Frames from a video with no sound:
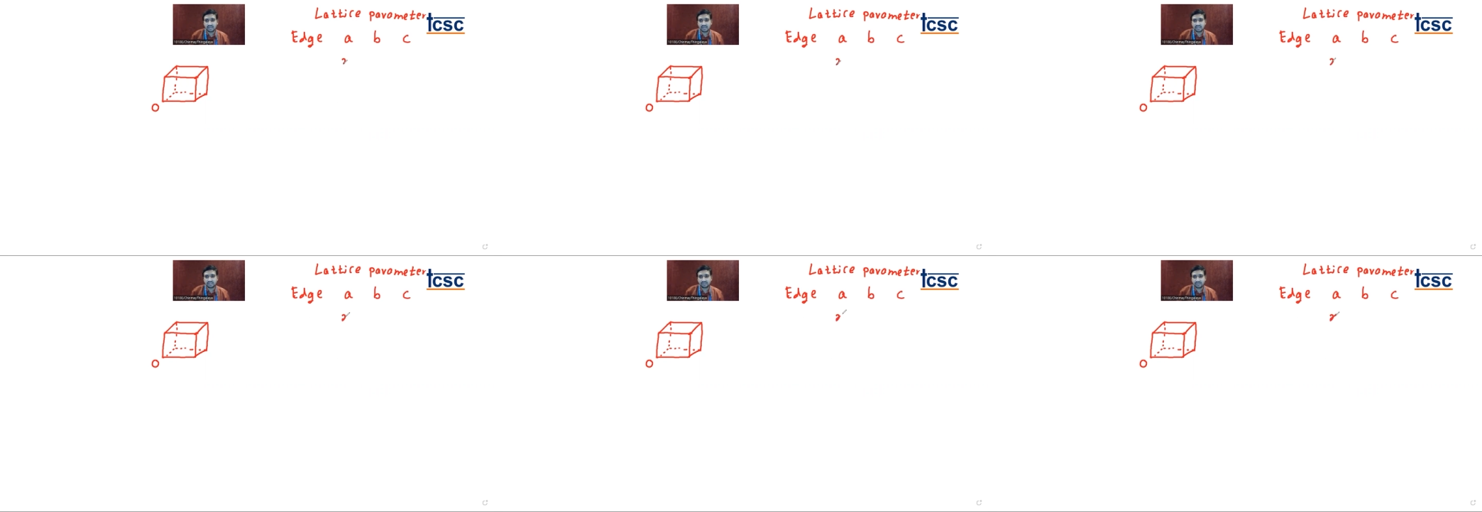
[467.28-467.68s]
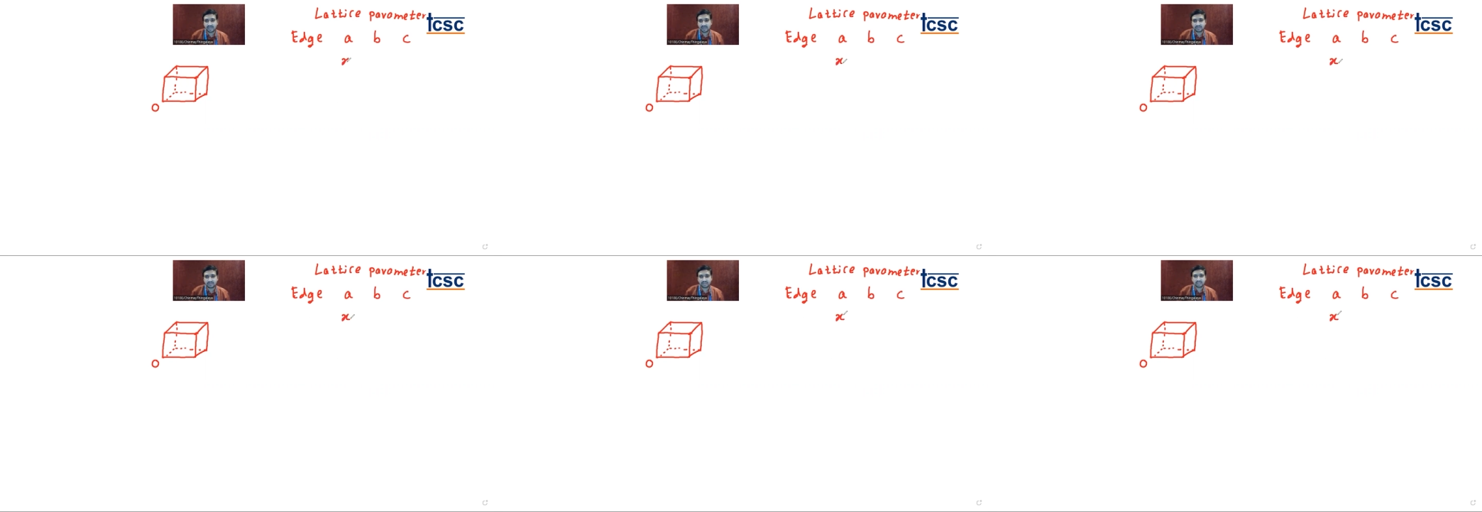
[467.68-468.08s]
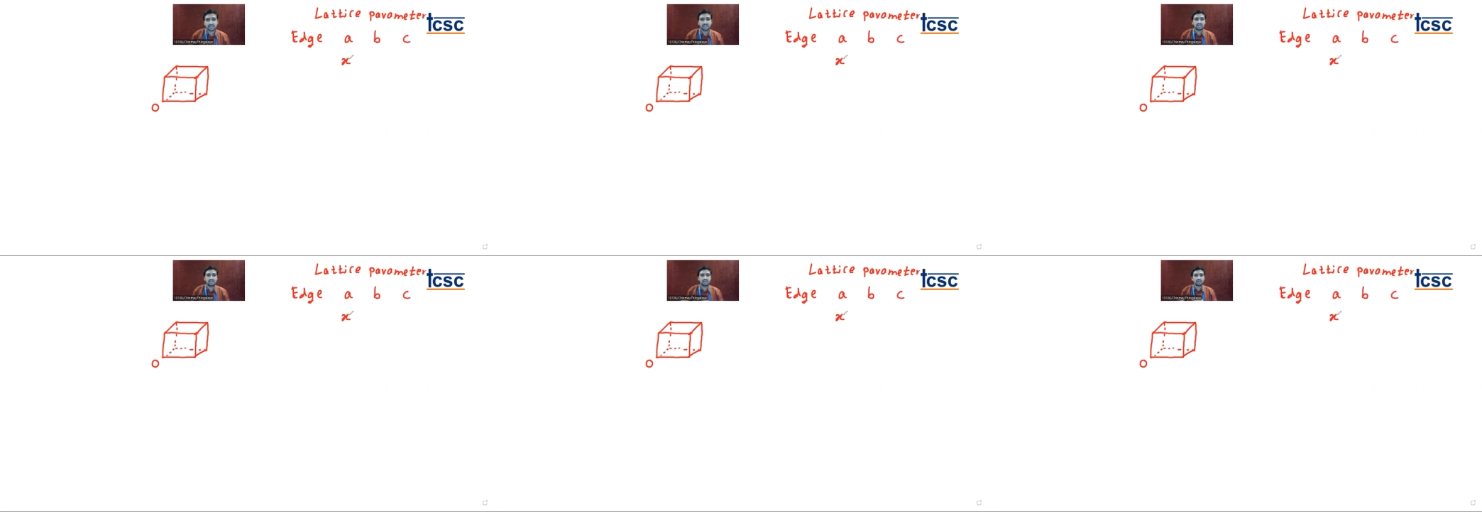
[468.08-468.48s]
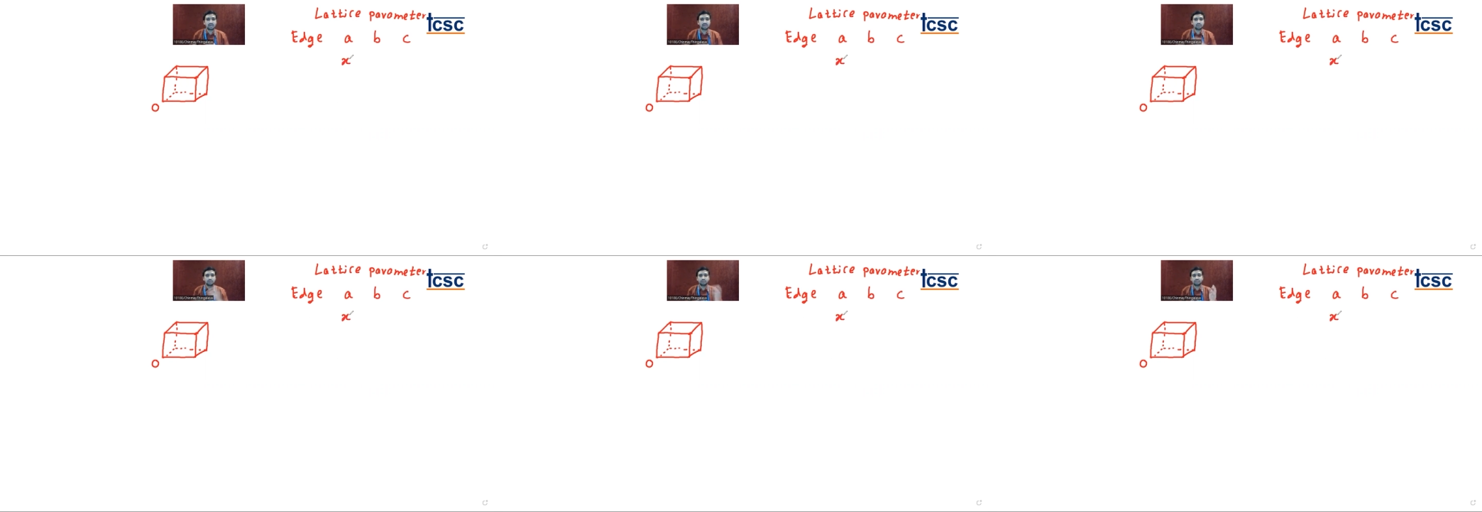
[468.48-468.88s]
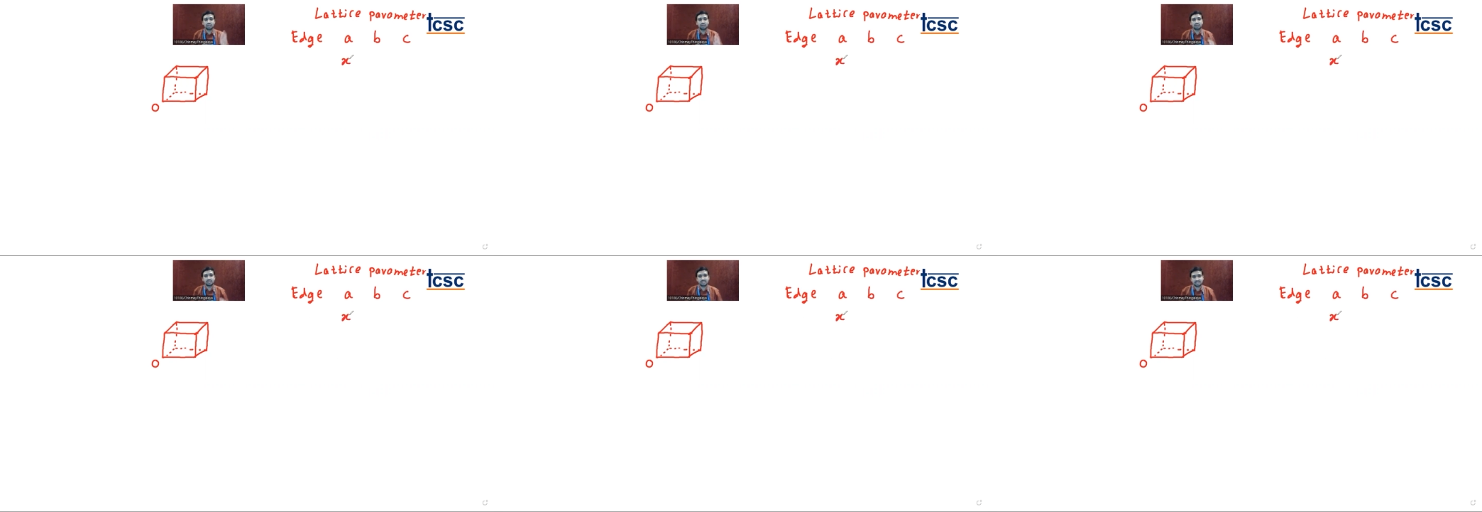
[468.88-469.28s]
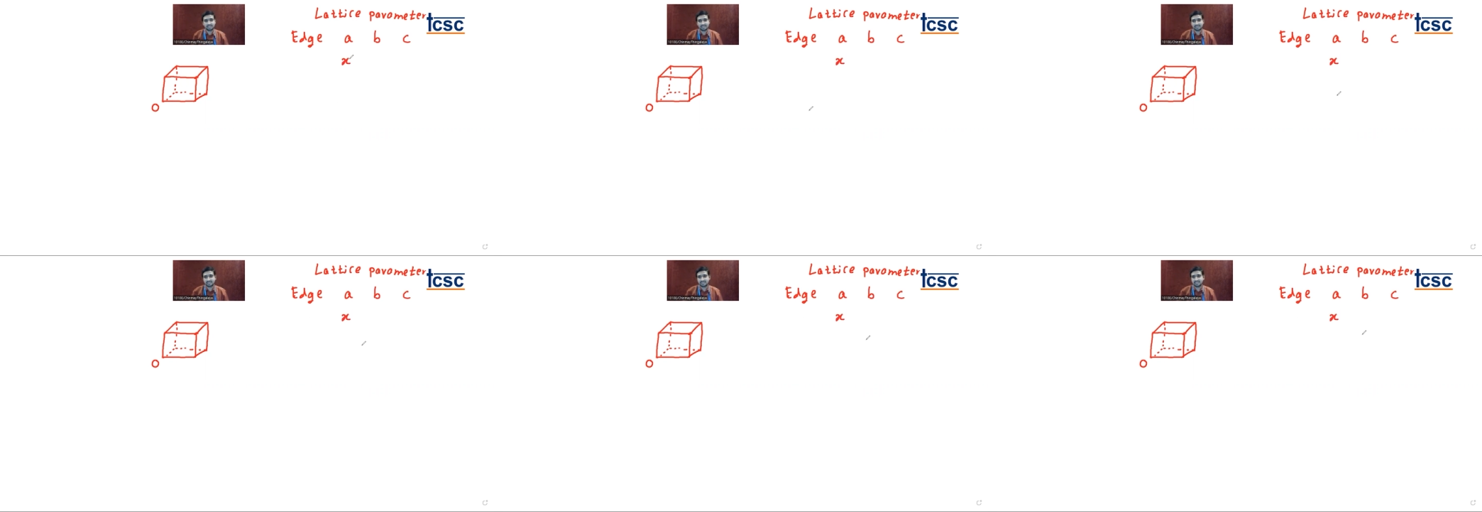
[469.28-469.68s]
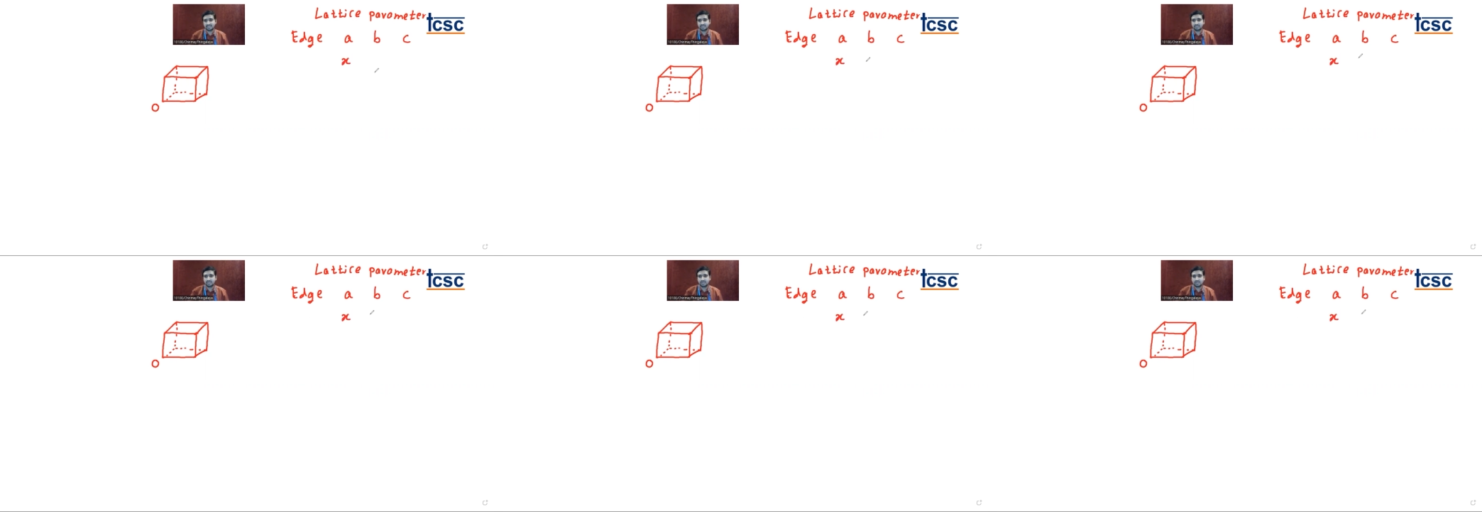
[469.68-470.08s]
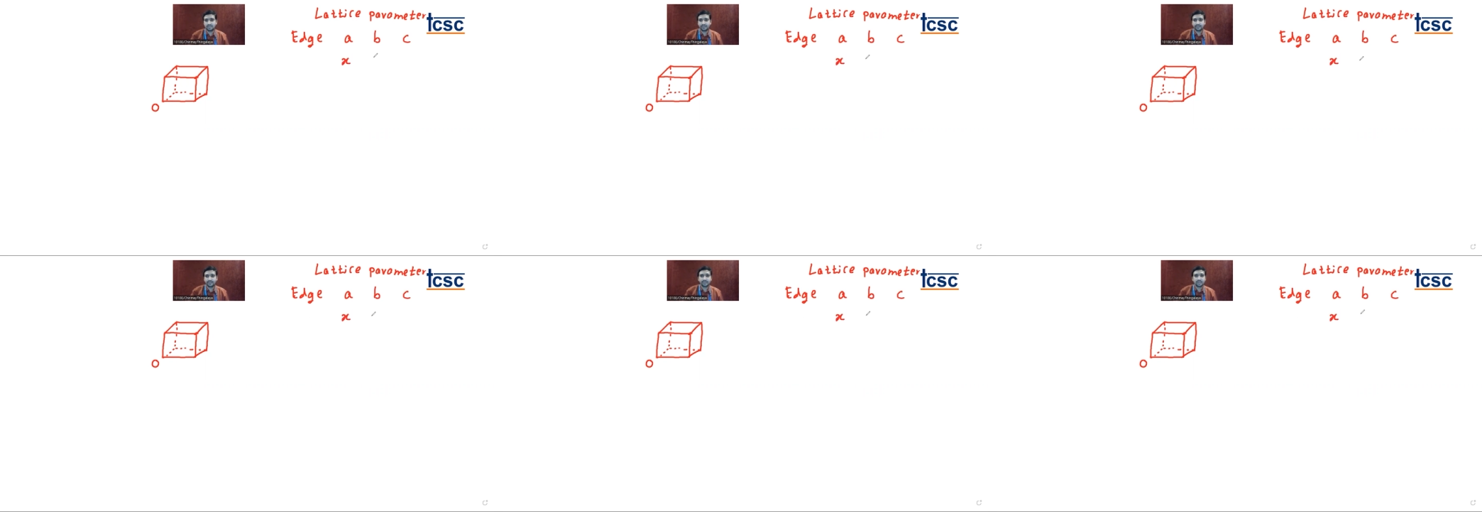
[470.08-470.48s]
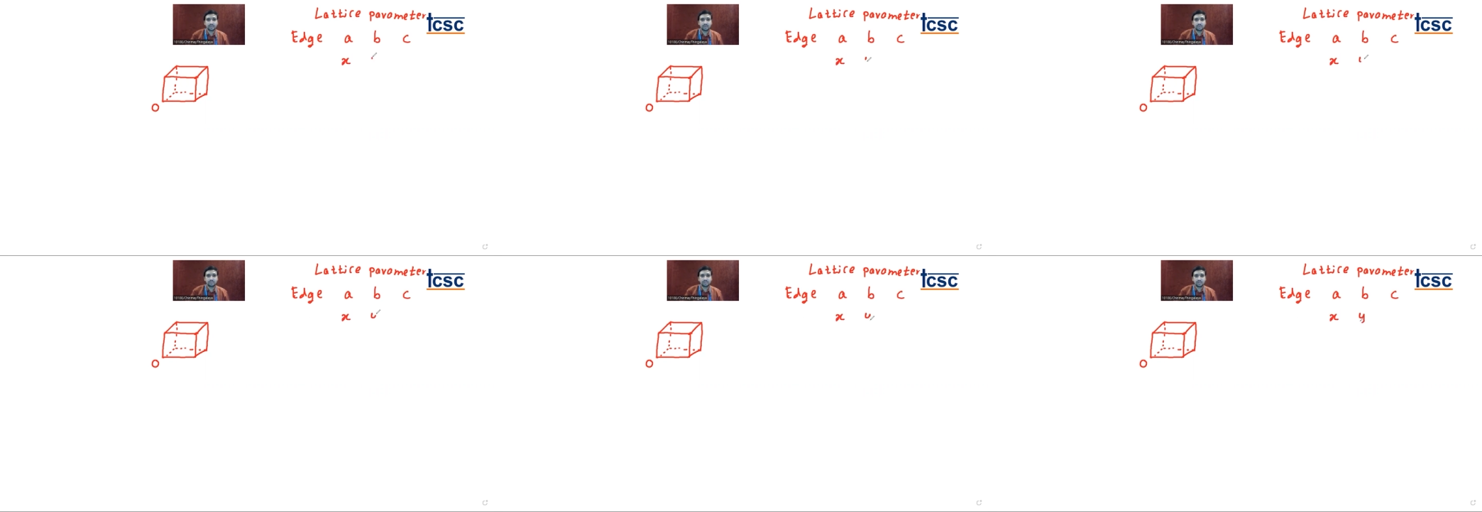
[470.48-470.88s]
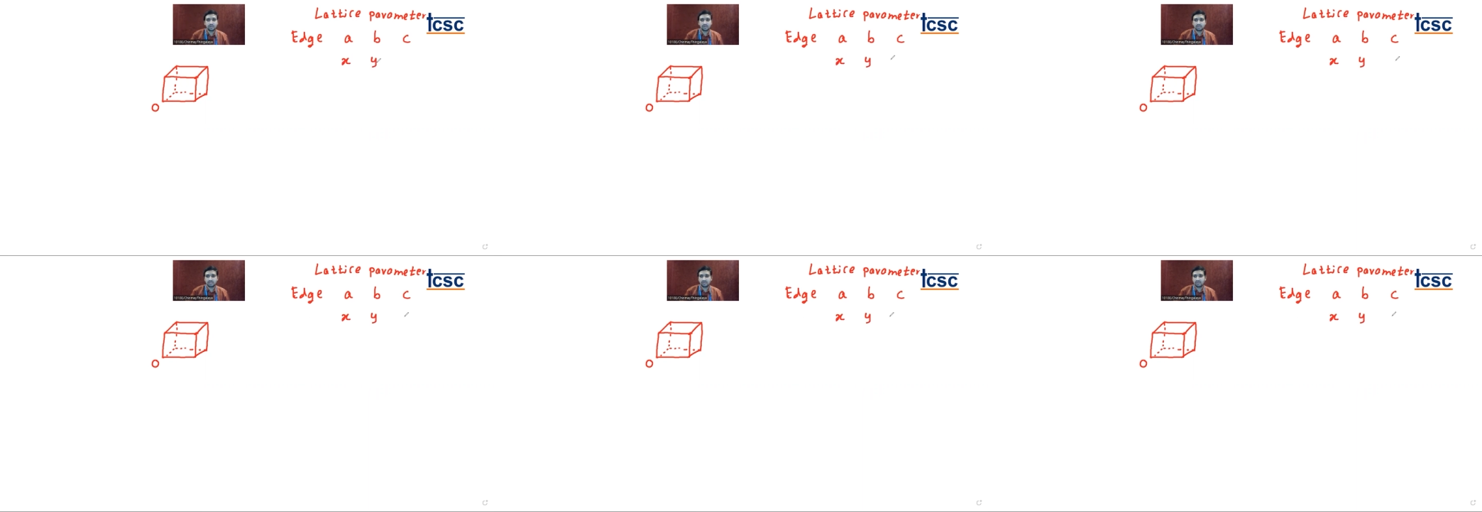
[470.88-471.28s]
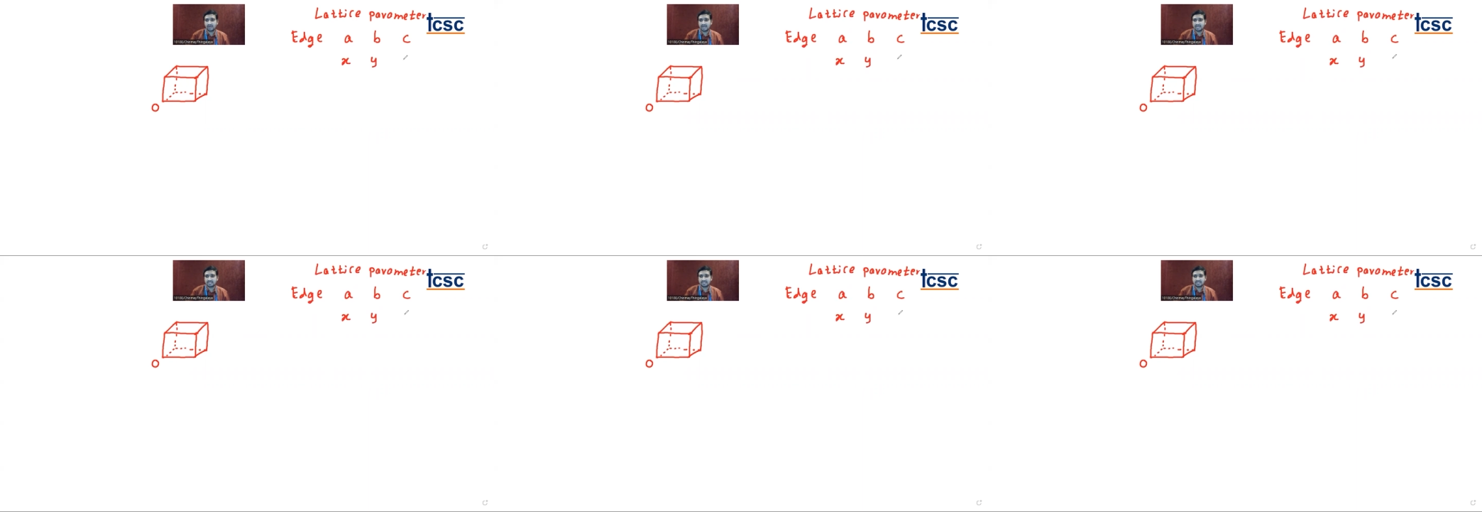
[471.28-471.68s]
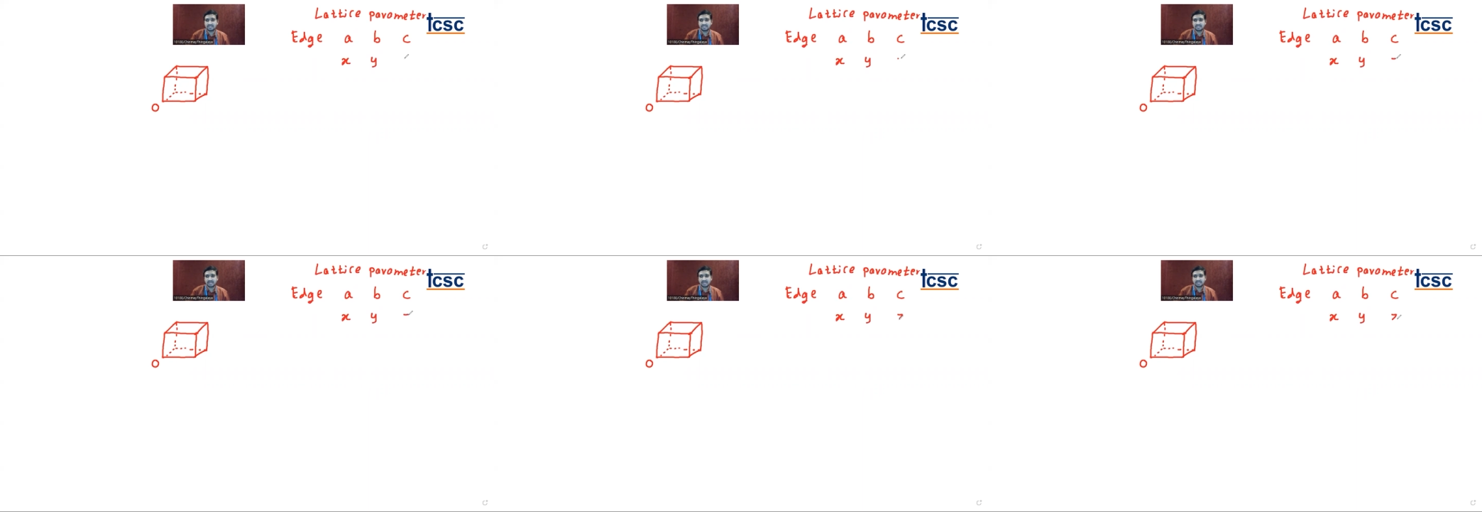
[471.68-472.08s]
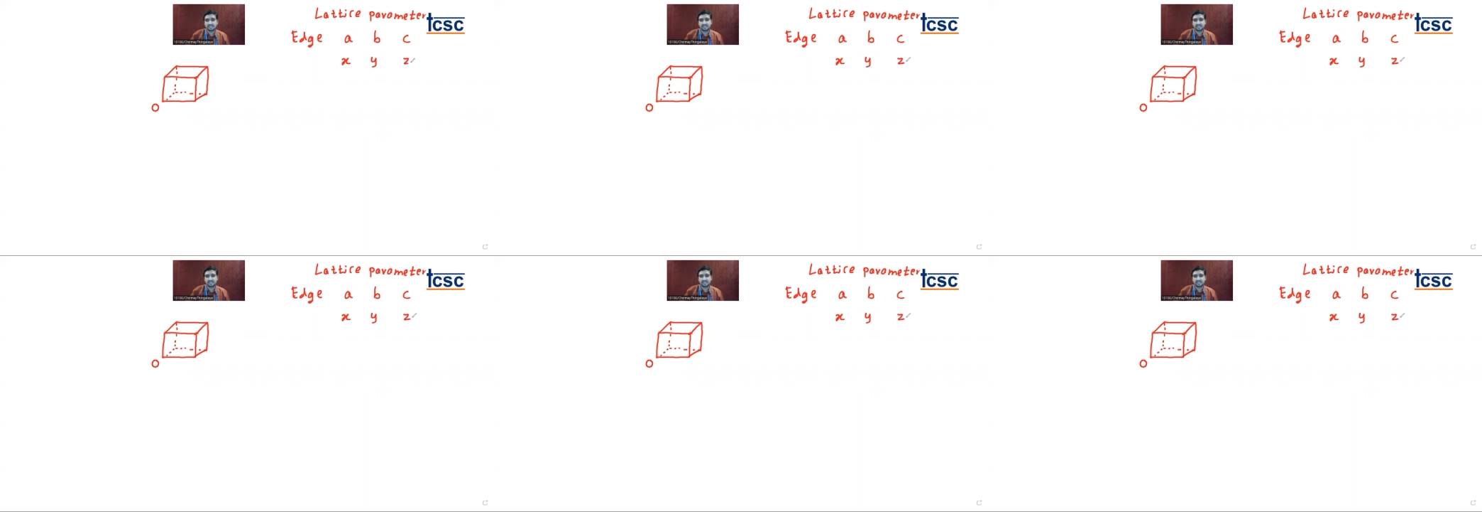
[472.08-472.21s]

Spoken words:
[unreadable: no face in view]